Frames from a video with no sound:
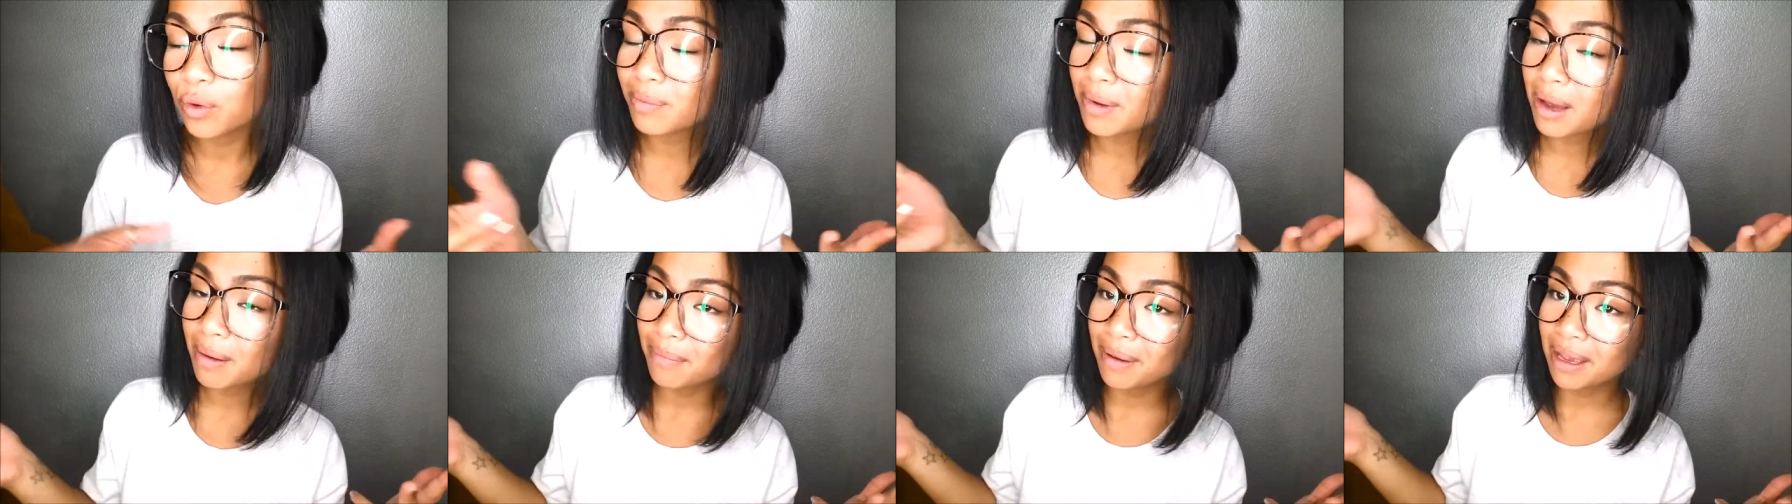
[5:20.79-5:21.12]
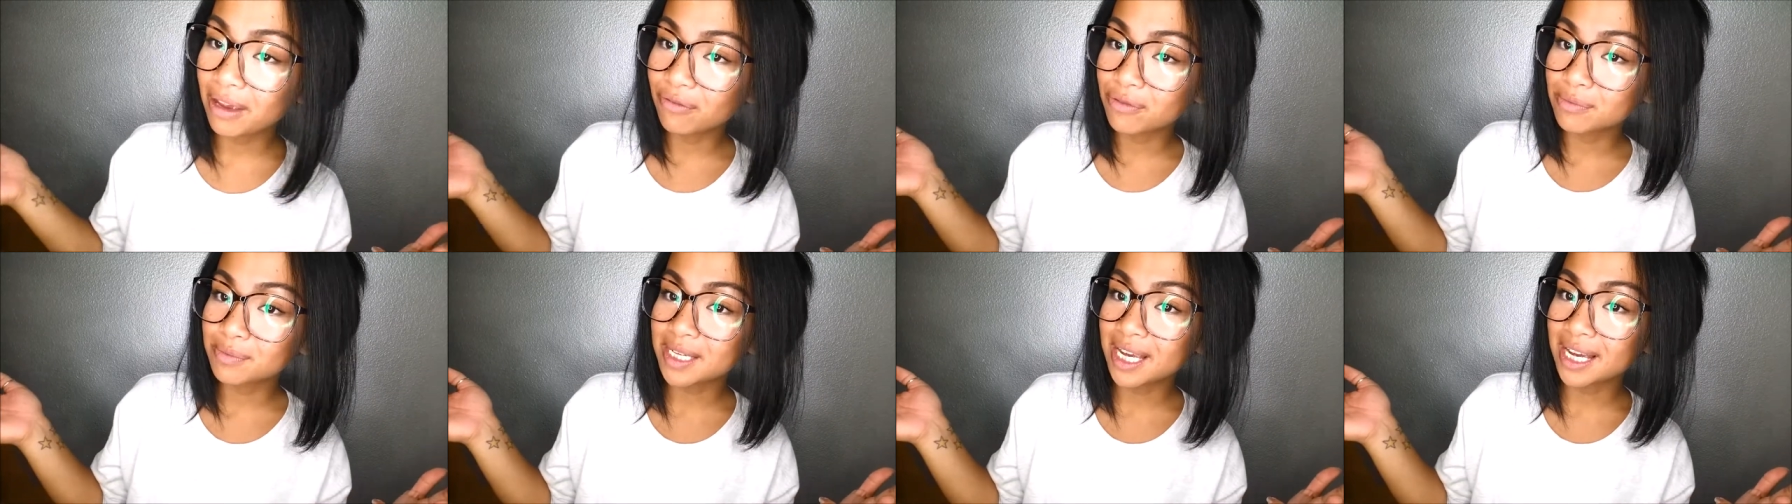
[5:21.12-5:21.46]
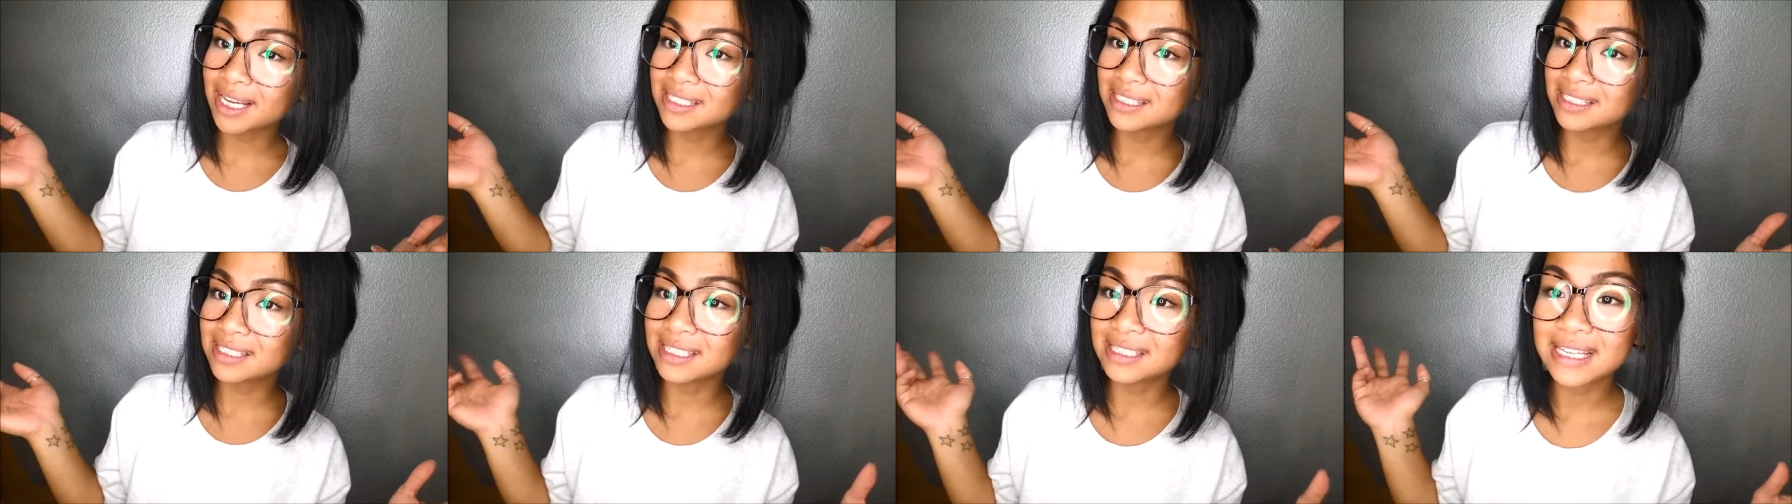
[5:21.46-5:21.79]
with my bae from
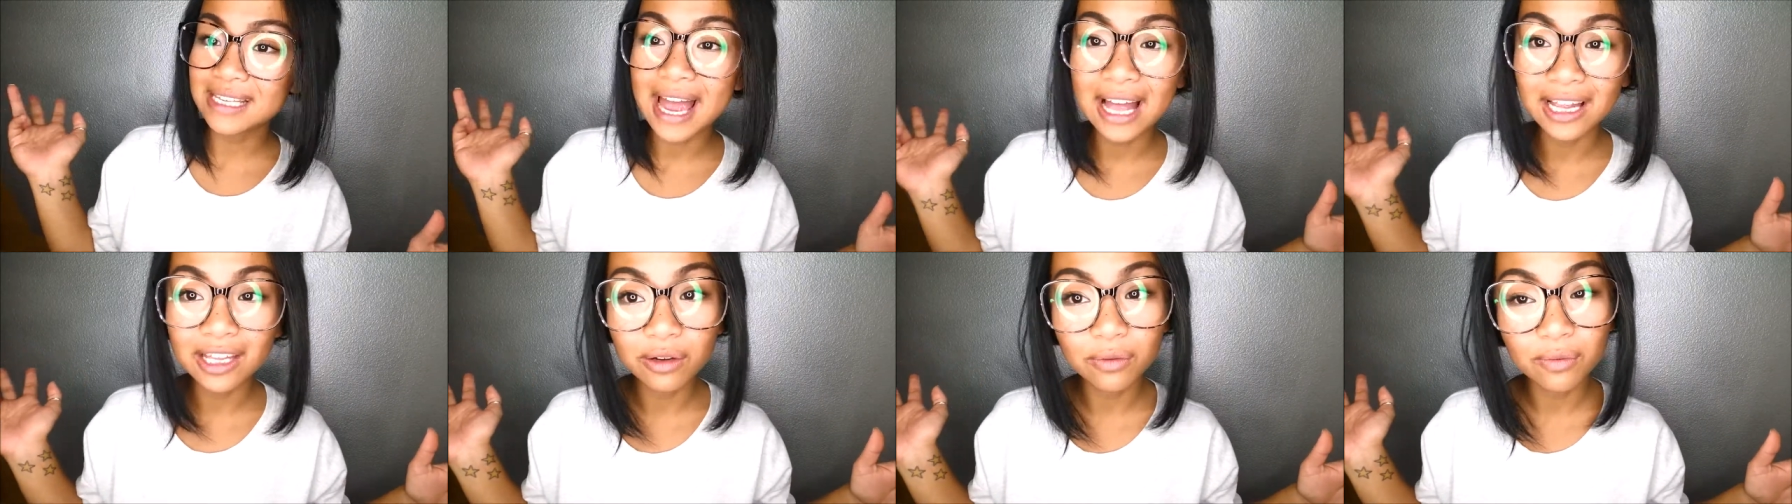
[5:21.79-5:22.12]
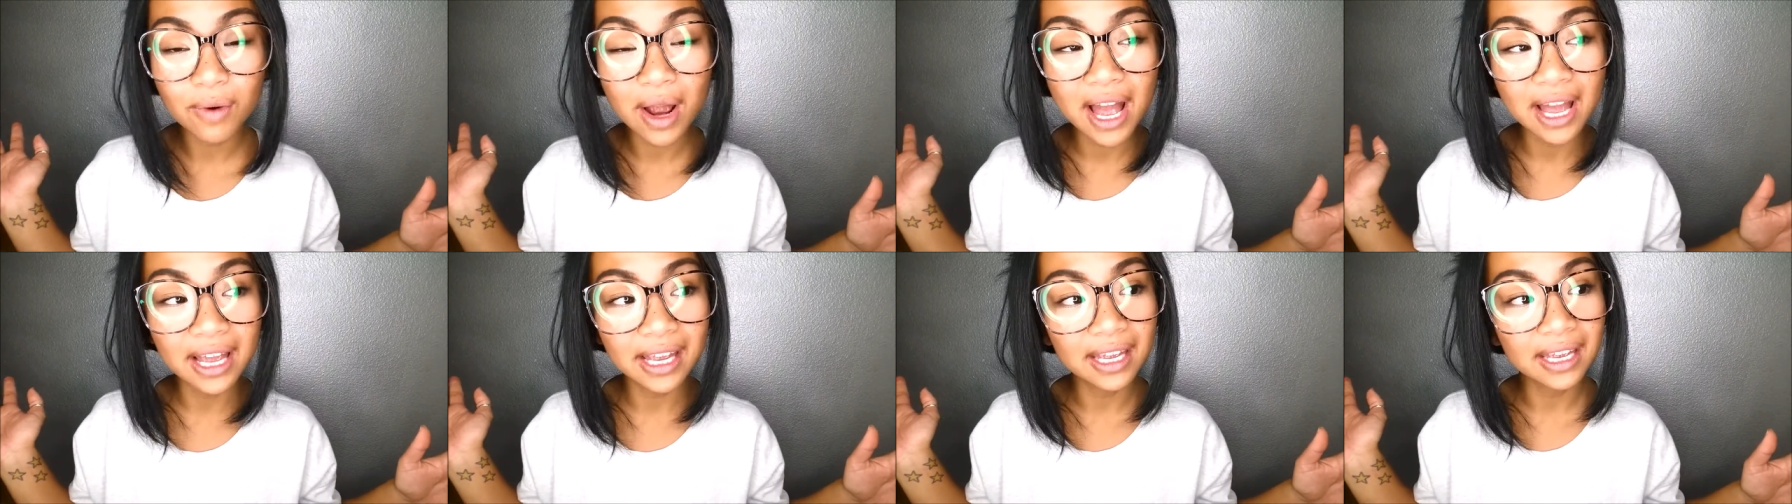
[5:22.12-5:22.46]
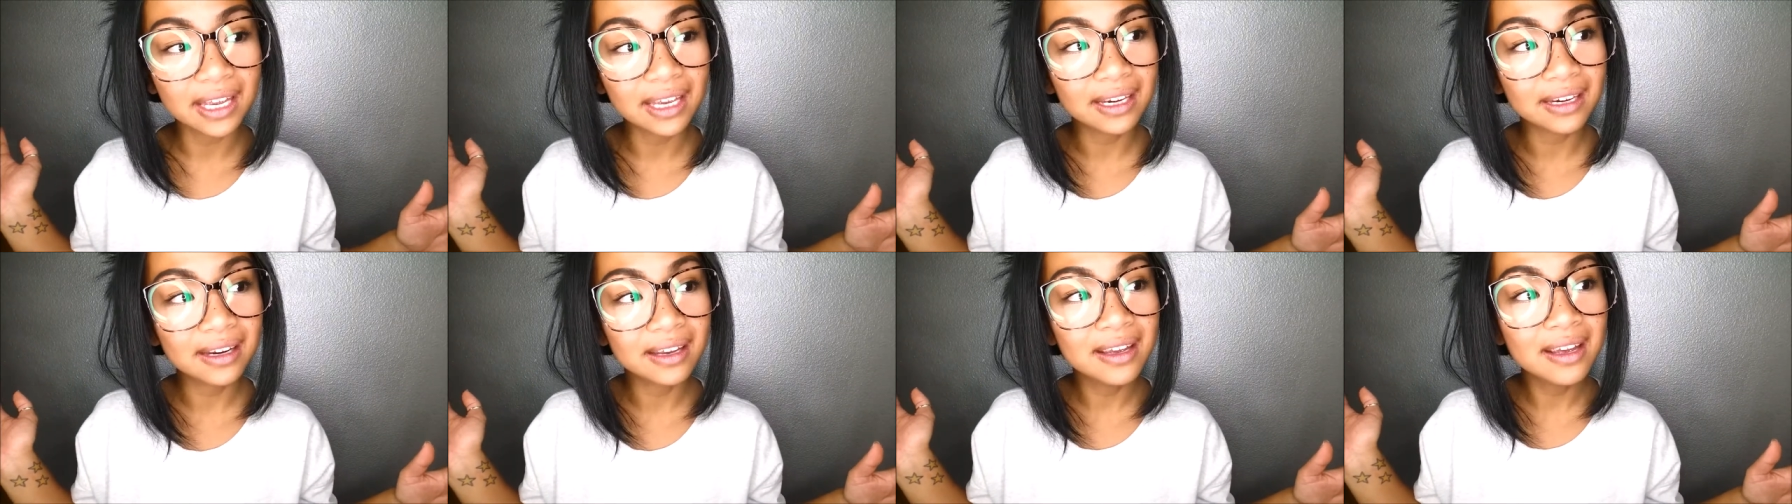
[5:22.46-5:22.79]
Texas, Allie
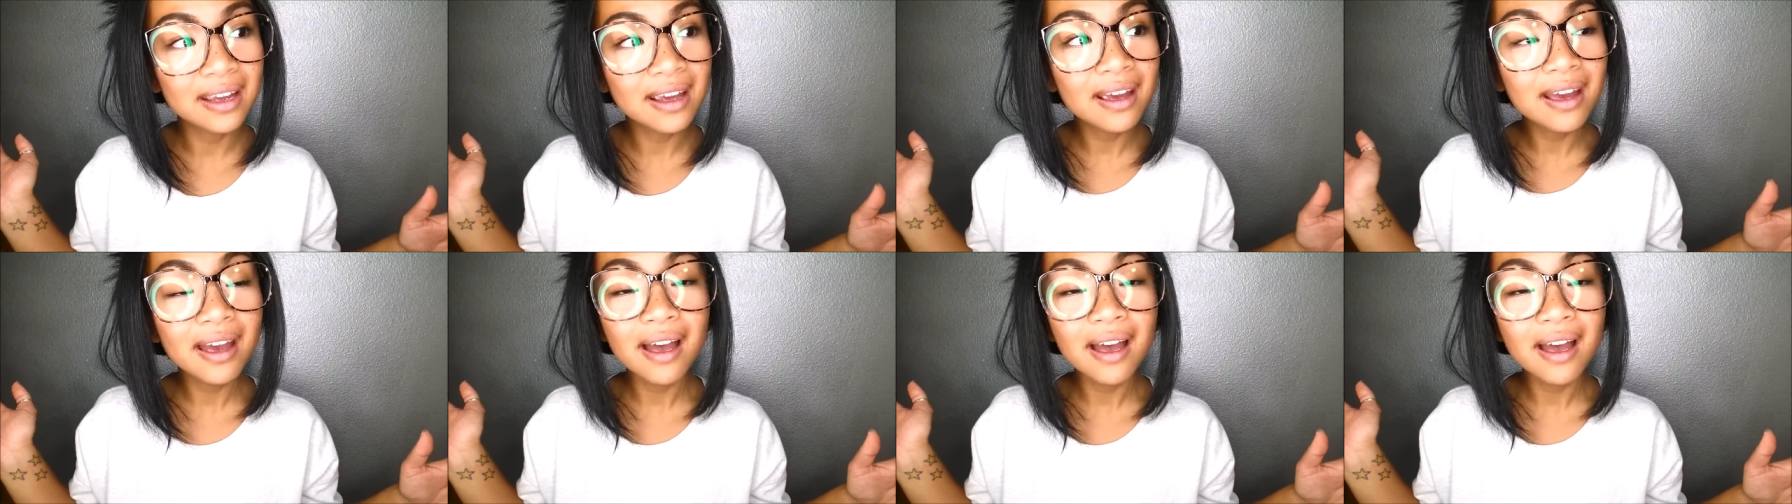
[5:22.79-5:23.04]
Ryan.